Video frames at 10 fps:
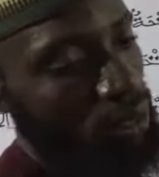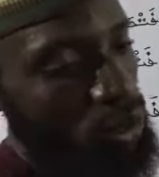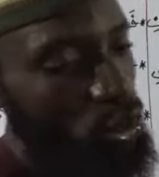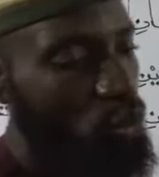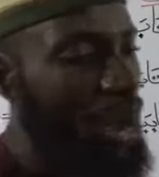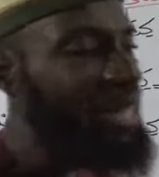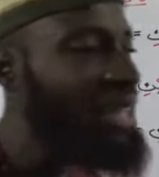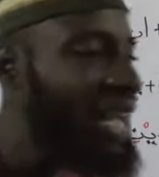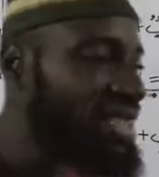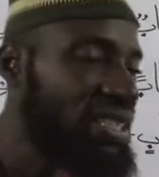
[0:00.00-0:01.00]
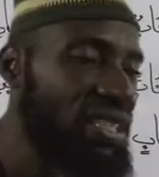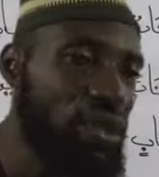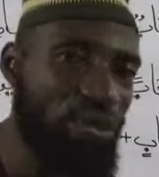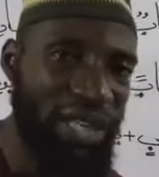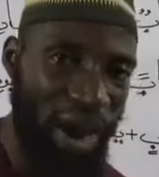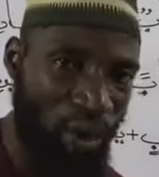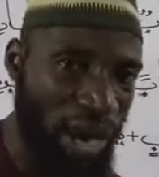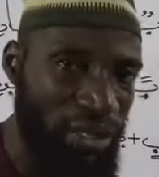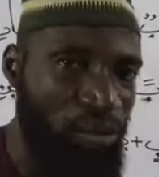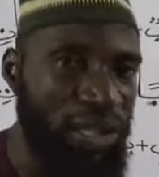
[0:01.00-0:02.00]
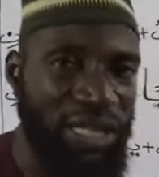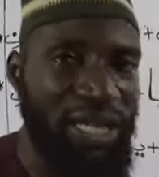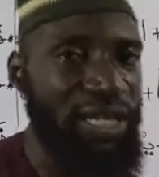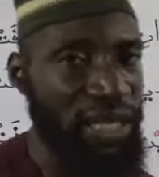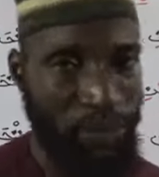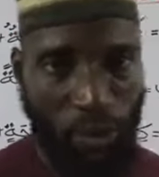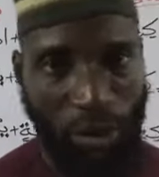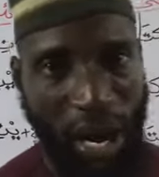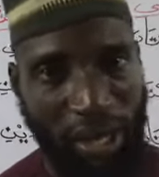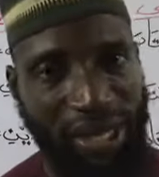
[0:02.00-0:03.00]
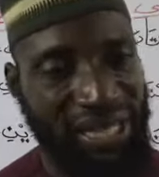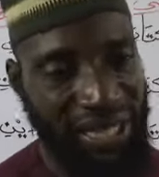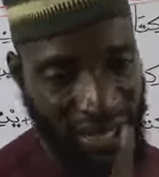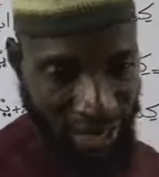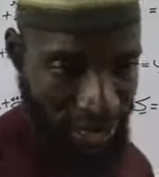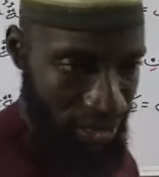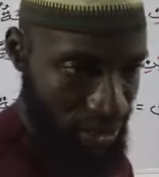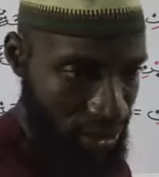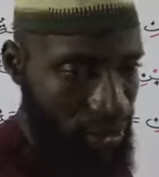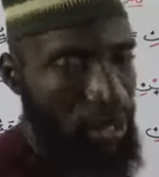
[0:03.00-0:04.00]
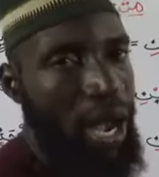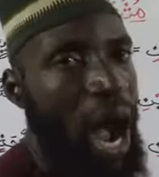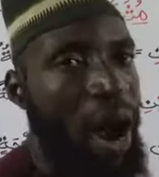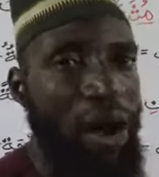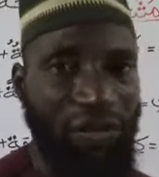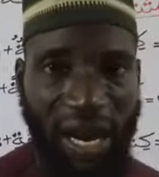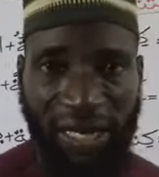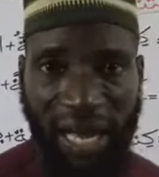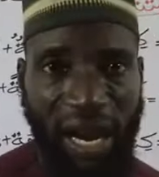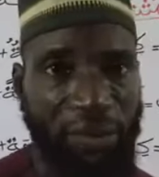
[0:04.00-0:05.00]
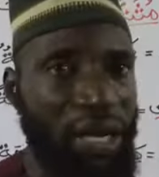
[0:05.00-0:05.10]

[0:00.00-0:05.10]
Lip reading: So when the entity is more than one, we say it is plural. That is English. However, in Arabic